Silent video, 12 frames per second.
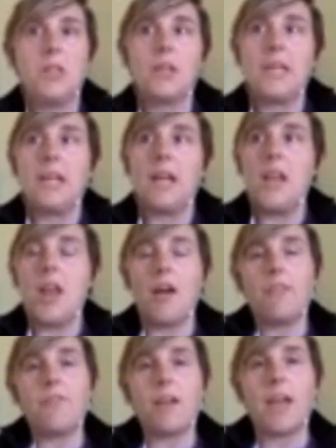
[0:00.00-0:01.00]
be looking
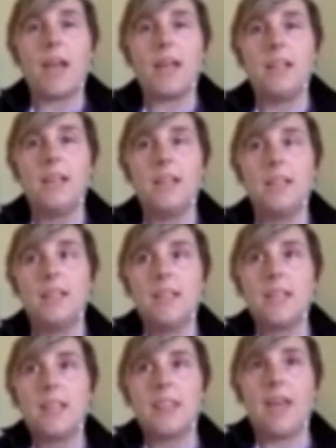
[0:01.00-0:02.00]
enough ahead
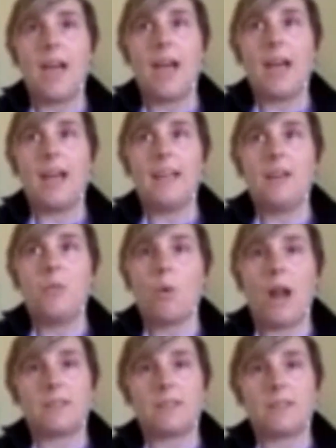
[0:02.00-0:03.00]

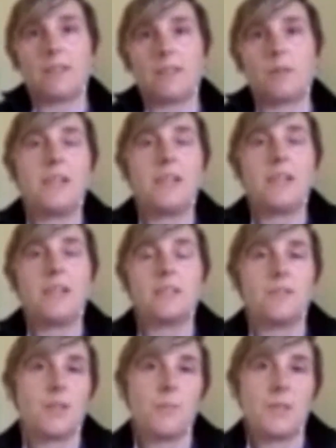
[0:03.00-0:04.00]
that we're not
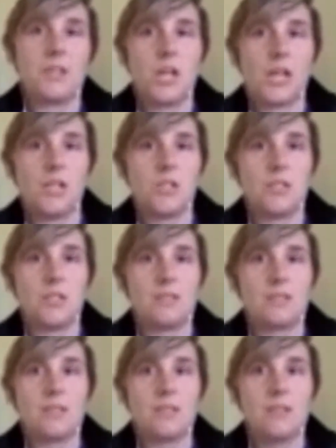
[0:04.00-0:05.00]
surprised if something
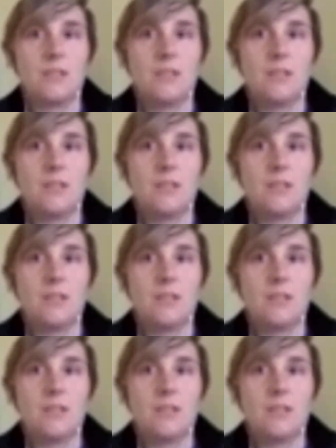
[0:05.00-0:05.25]
changes.